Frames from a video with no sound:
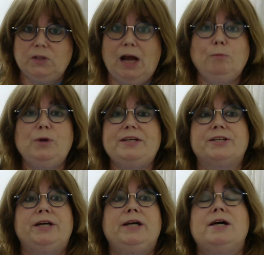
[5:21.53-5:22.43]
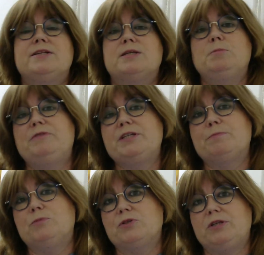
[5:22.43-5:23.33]
and which some of
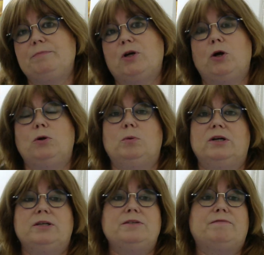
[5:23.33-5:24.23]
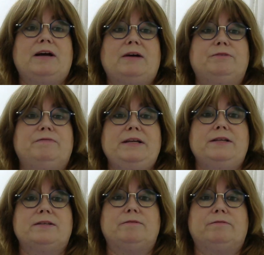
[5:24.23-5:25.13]
his Muslim co-workers found
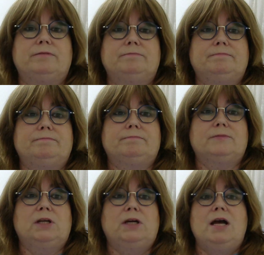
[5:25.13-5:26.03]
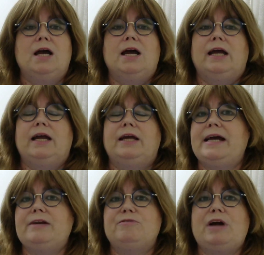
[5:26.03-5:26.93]
offensive. In the
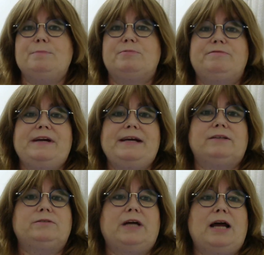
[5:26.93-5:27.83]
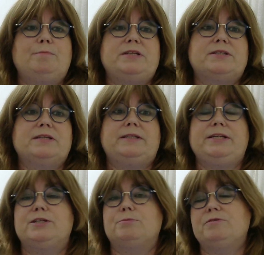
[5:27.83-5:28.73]
end, right prevailed and Mr.
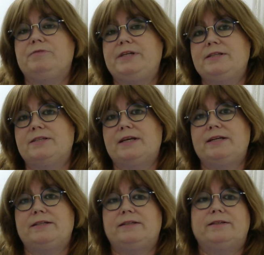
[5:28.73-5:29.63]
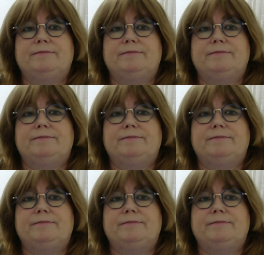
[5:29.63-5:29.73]
Leach was reinstated.